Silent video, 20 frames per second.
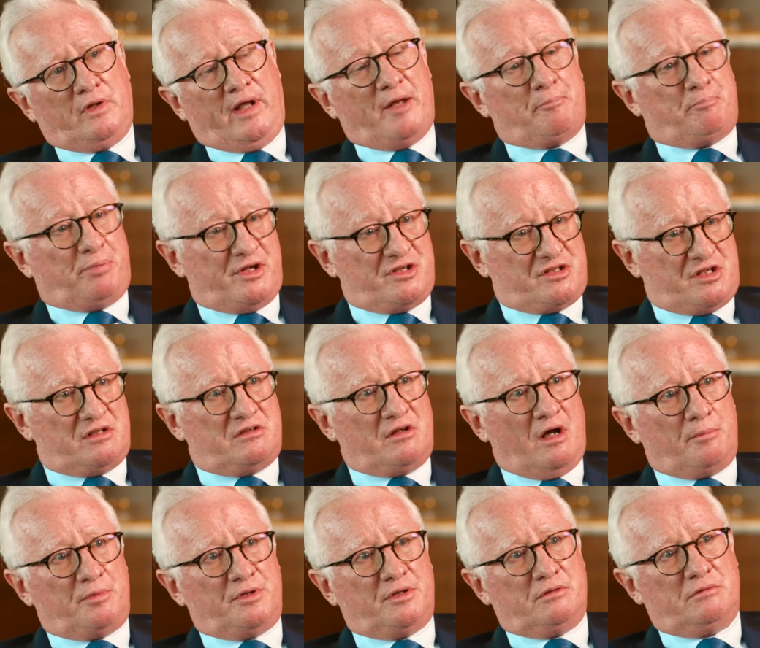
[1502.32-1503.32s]
at
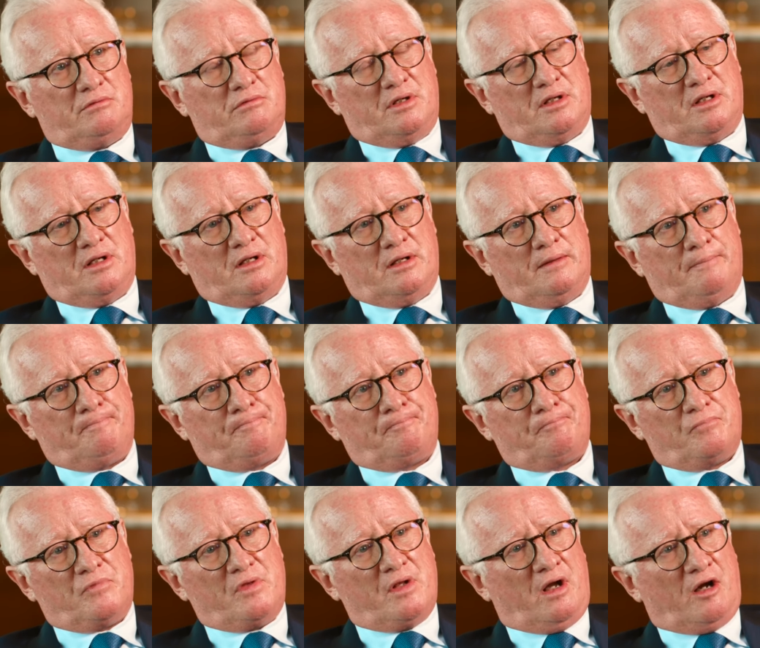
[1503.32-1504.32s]
BZW.
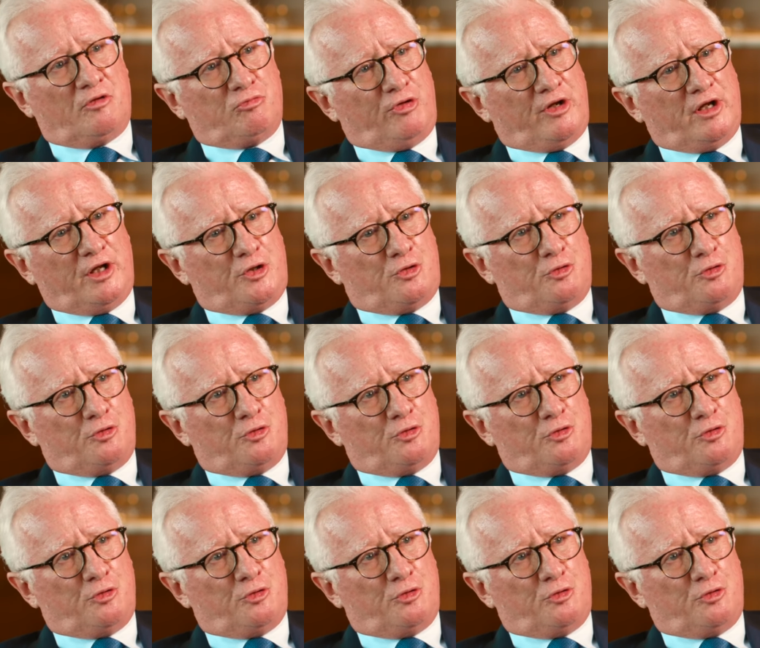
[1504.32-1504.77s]
A really